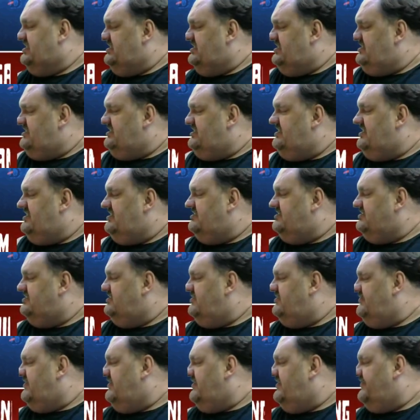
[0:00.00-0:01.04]
any
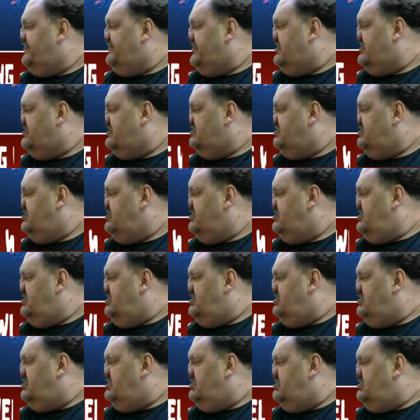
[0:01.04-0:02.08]
idea about that,
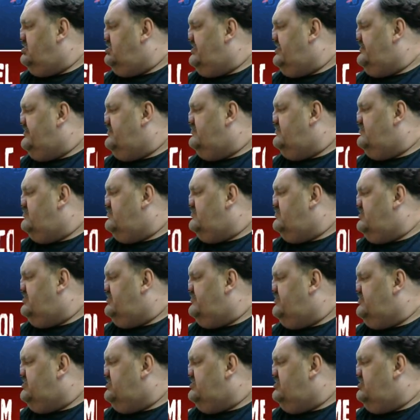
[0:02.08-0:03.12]
let
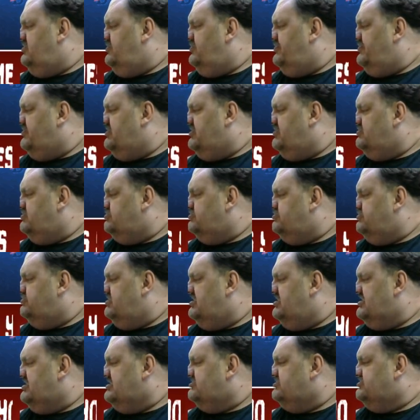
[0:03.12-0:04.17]
me know, because
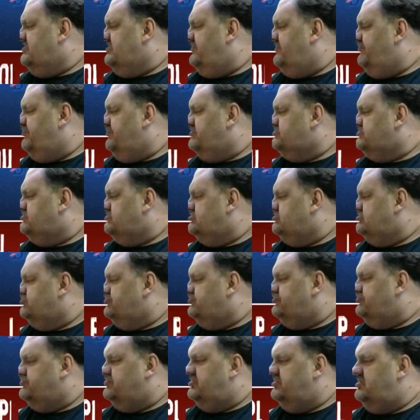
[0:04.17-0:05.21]
like I said, this is
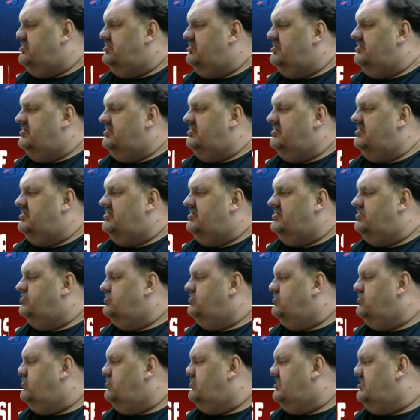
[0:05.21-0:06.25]
really
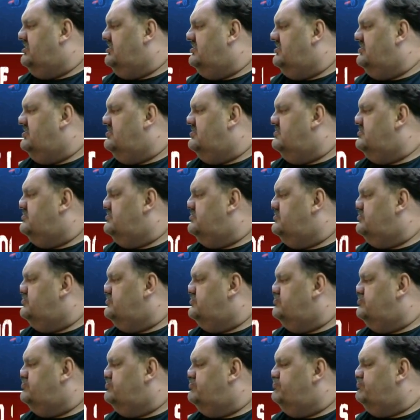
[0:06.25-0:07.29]
annoying.
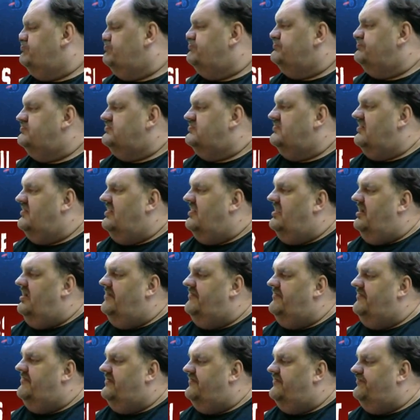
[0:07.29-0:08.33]
I
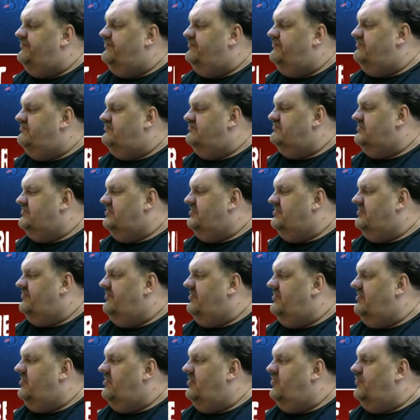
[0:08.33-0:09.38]
mean,
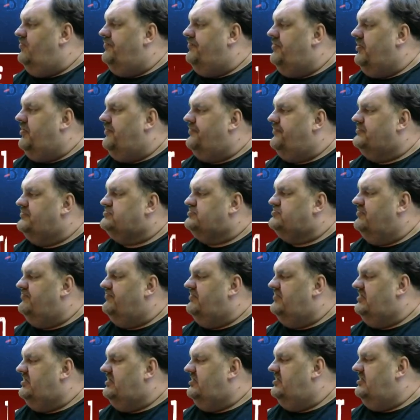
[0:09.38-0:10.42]
the whole purpose of
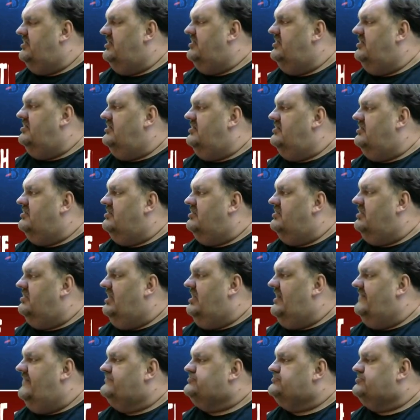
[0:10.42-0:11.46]
me
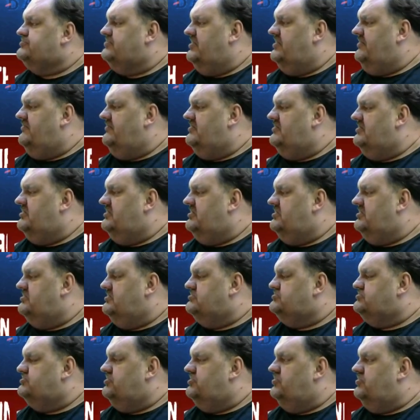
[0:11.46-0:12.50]
live streaming
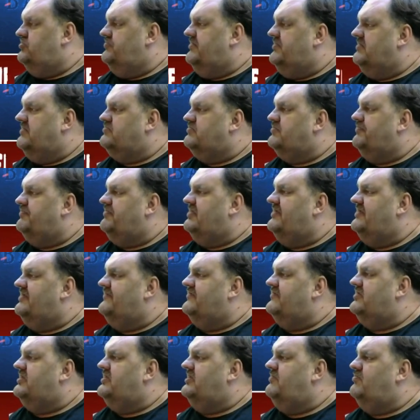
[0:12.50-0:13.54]
is to be able to play
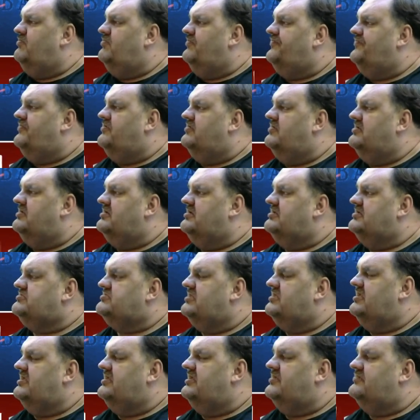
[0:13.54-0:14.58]
the game with you guys,
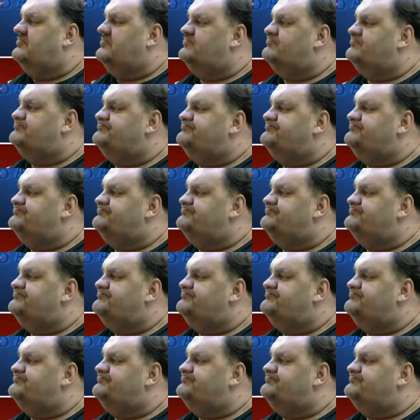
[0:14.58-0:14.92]
and